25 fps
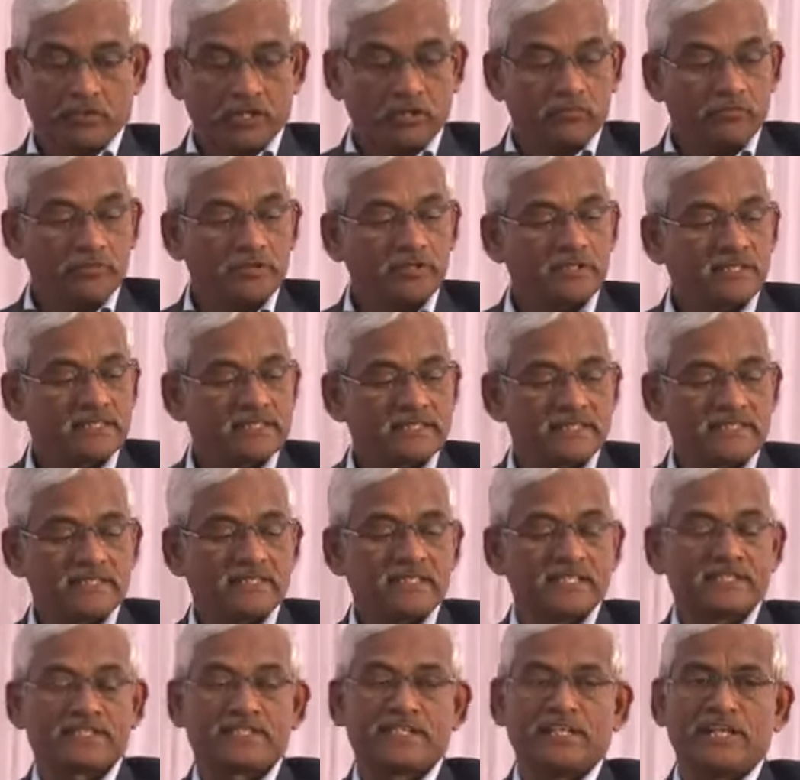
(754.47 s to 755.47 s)
This is
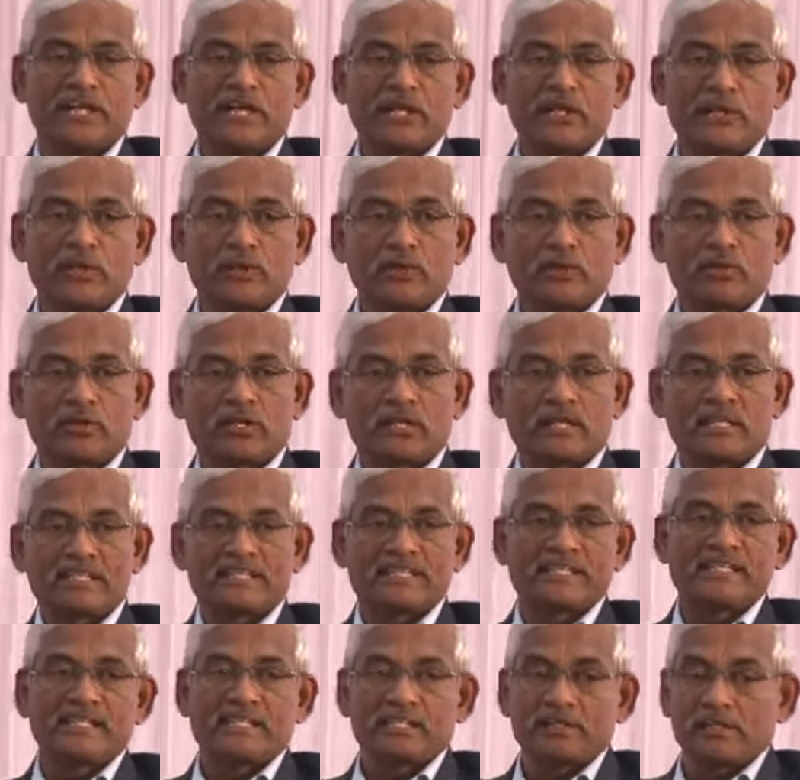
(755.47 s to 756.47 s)
the scenario
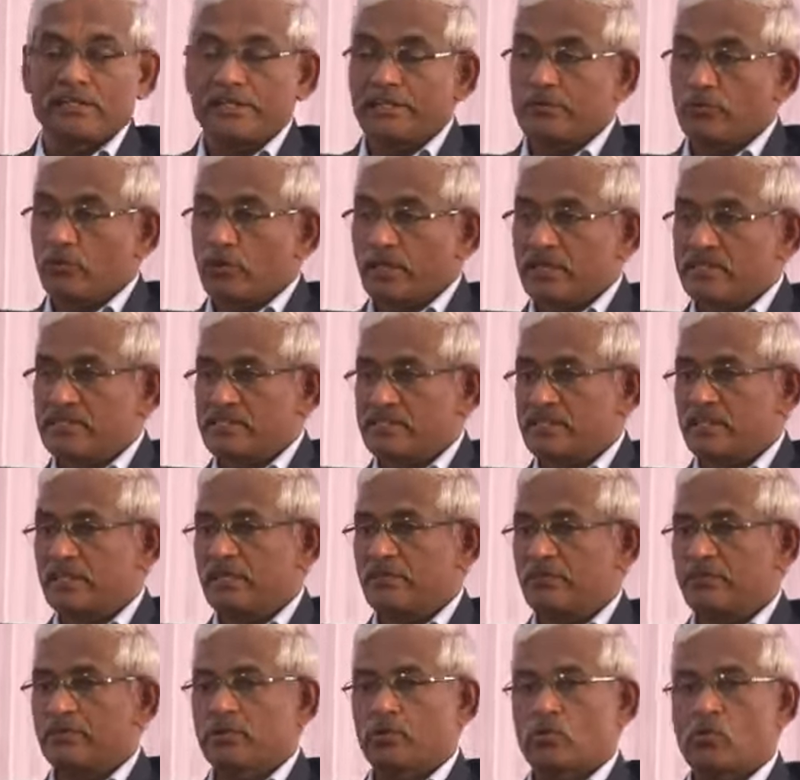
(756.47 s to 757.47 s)
recently. You can see
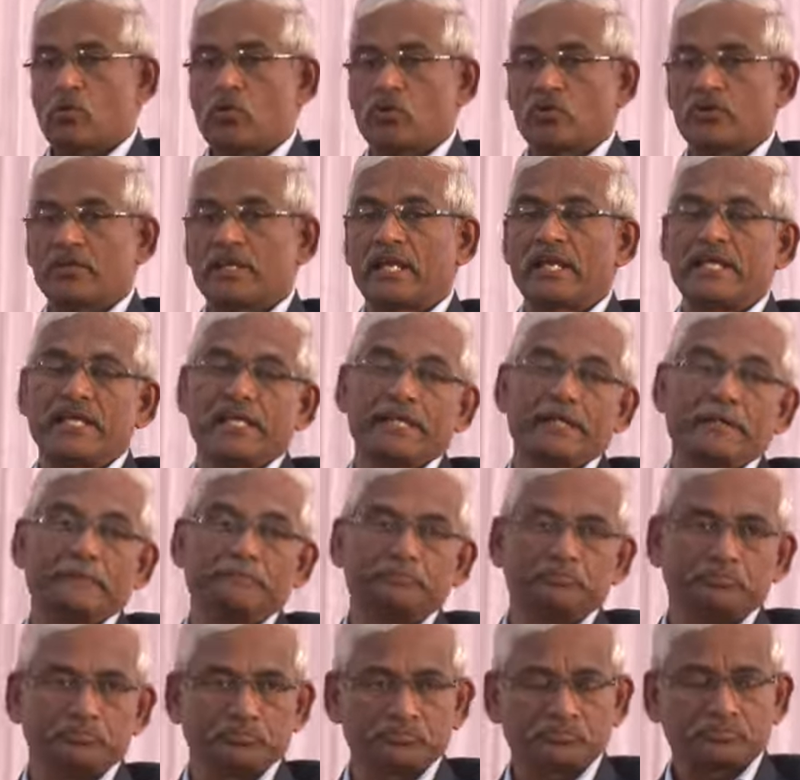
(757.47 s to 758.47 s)
if you go to any